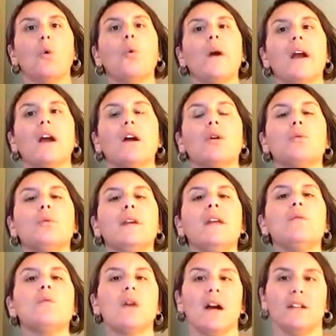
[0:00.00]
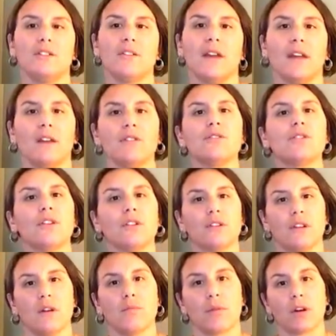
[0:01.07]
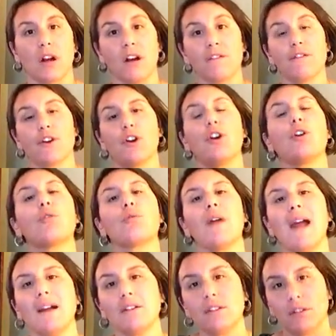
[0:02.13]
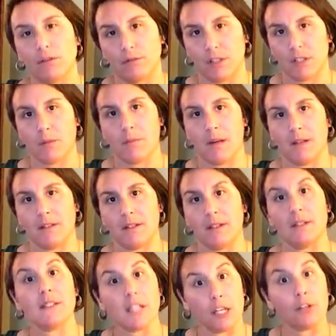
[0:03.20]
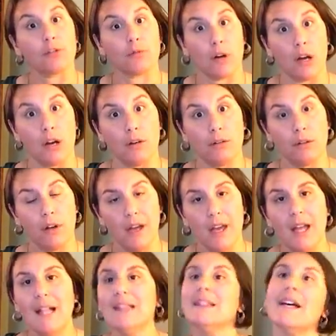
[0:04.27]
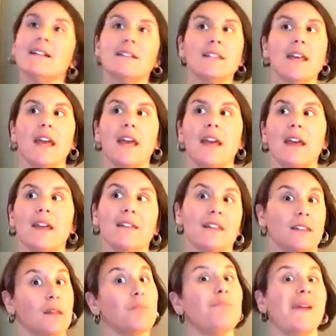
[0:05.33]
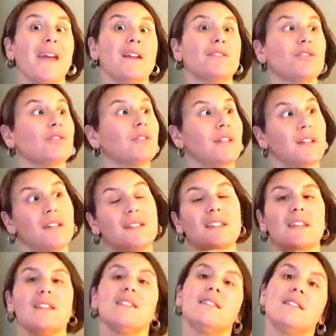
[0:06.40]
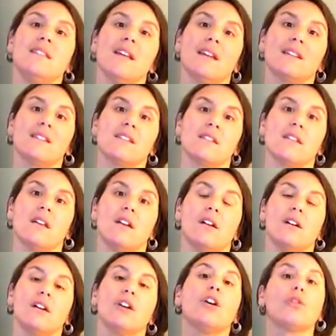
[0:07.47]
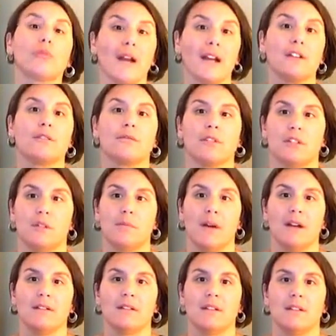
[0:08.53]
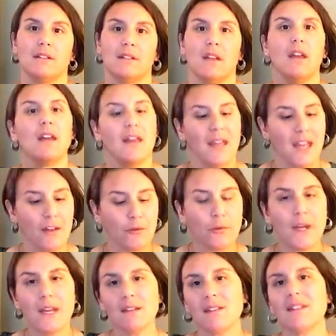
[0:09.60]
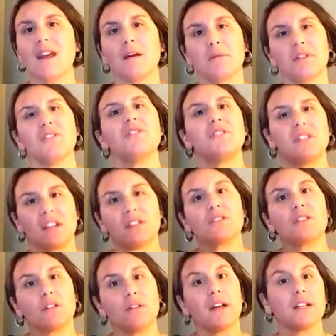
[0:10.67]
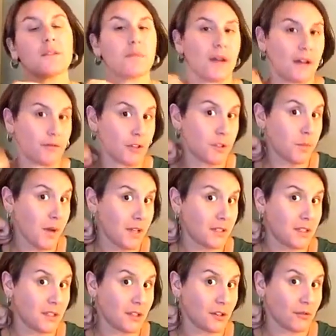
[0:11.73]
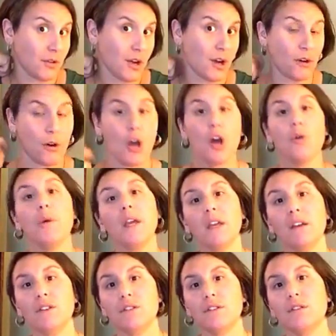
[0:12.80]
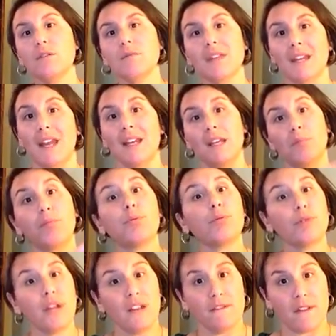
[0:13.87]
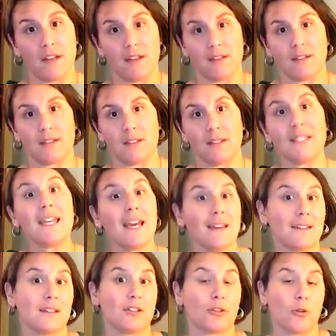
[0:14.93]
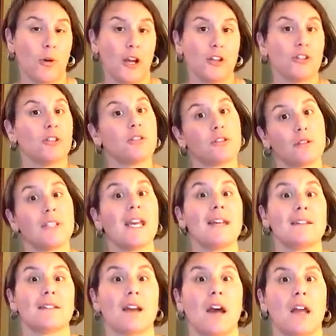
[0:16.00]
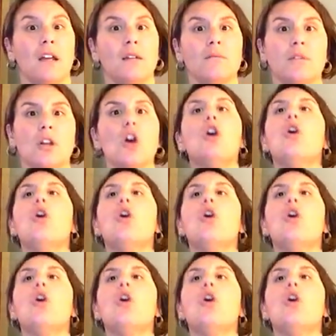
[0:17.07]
where we want to get a certain number of correct responses in a row. Let's say that the basal is 6 correct responses. If we establish 6 correct responses in a row, we can assume that any previous test questions or test items